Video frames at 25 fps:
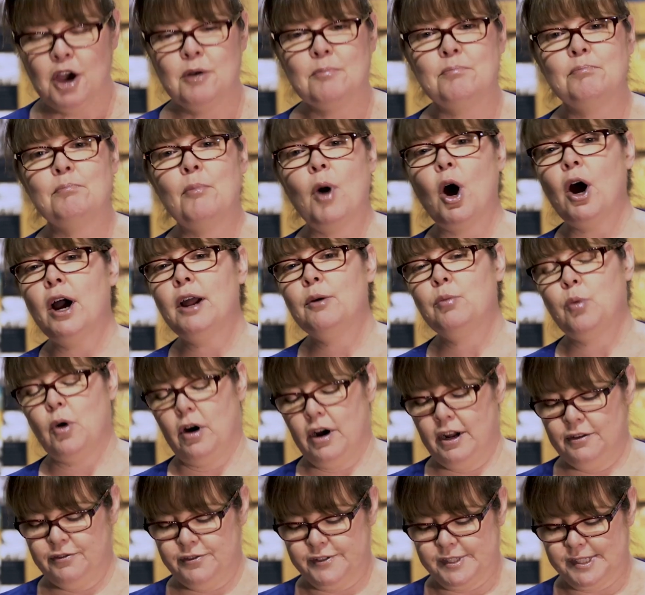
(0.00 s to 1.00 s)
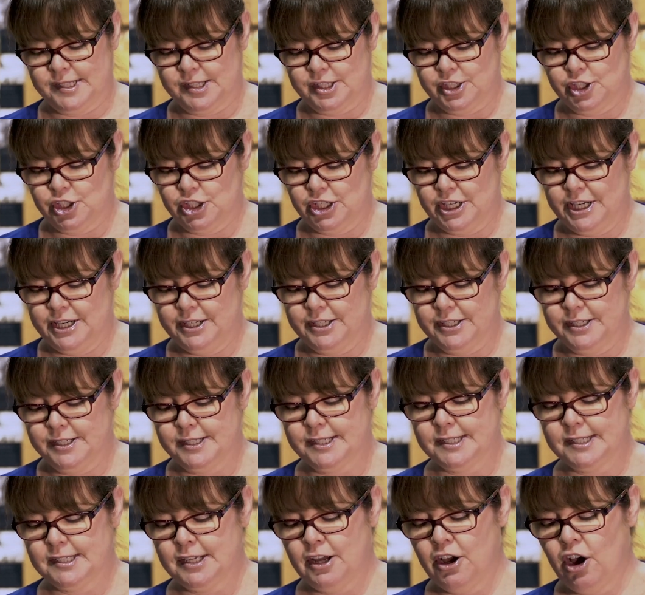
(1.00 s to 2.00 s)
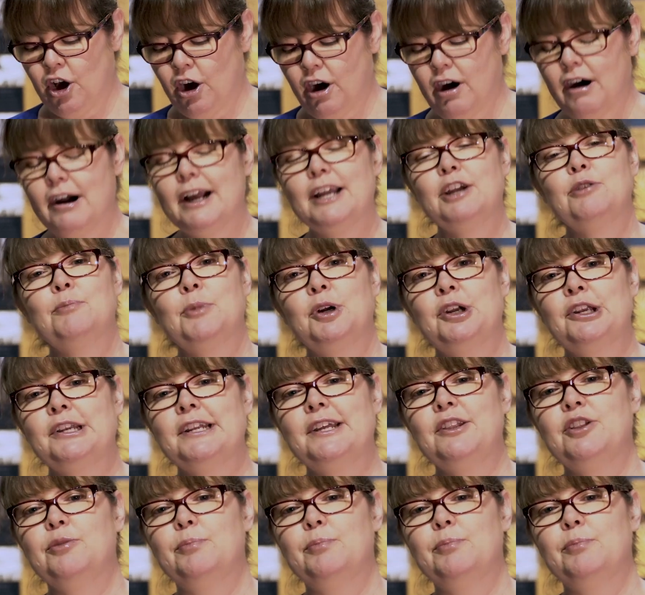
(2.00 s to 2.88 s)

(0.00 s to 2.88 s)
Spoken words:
My wife is the genius, I am only